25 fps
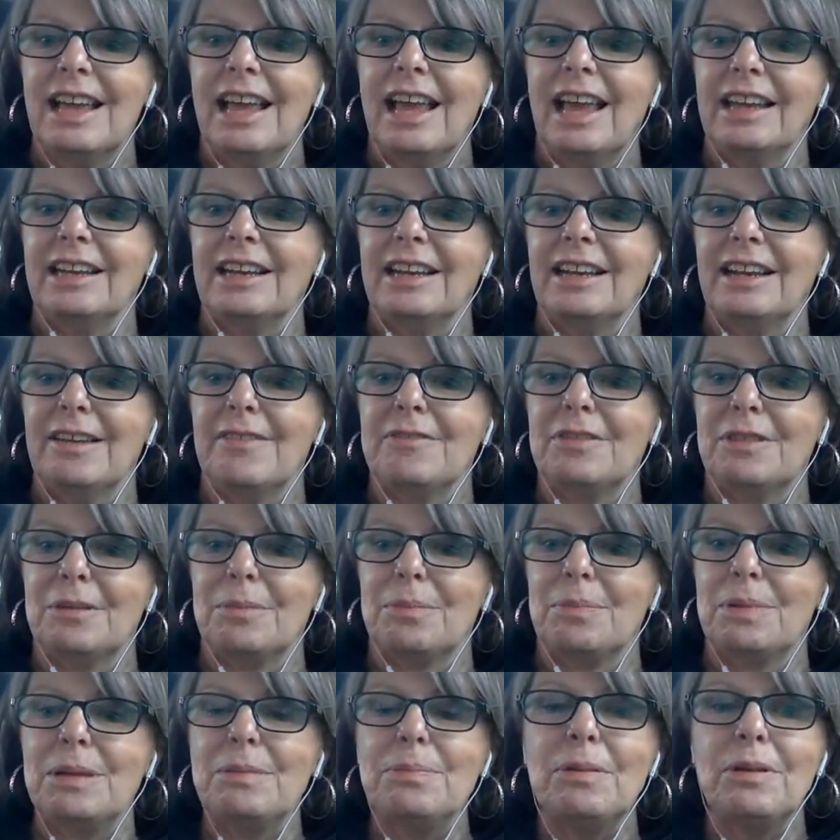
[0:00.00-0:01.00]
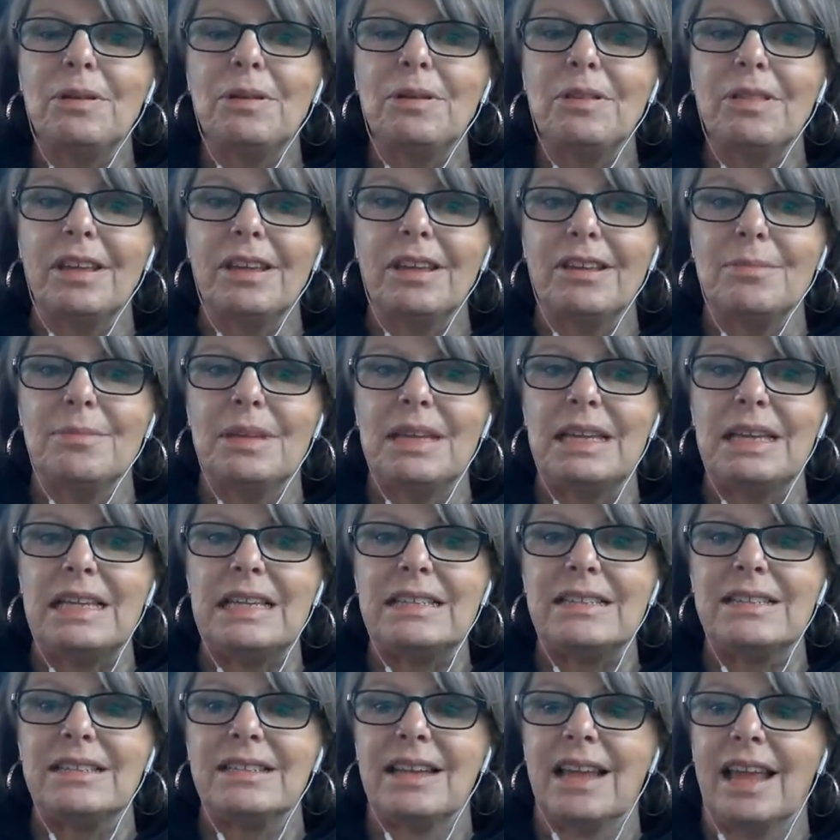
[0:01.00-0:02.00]
And I love the people that you
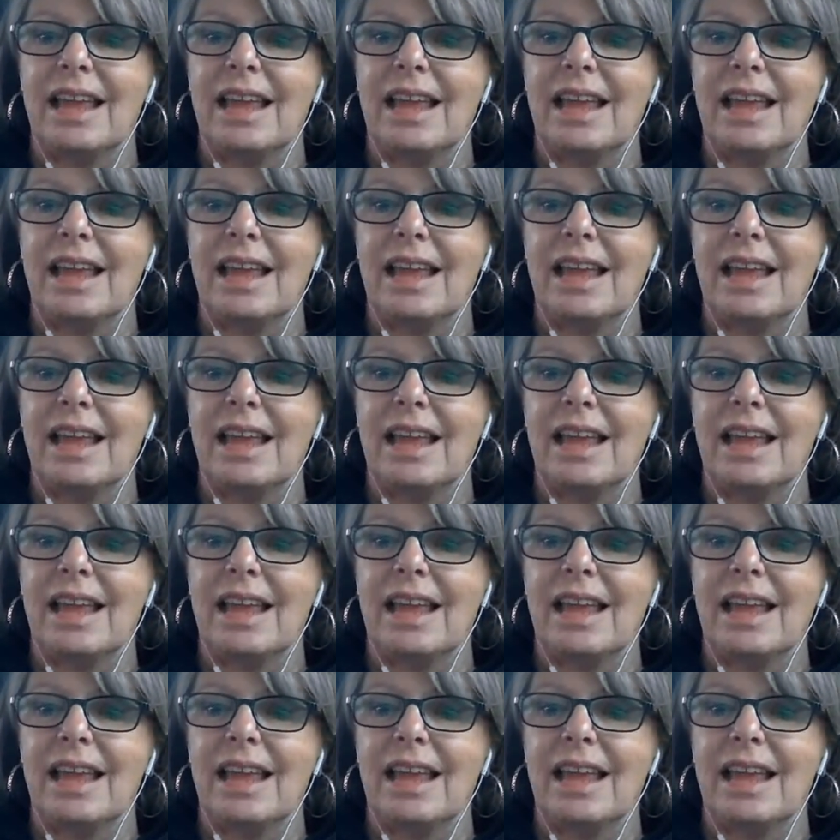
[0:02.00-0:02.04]
meet,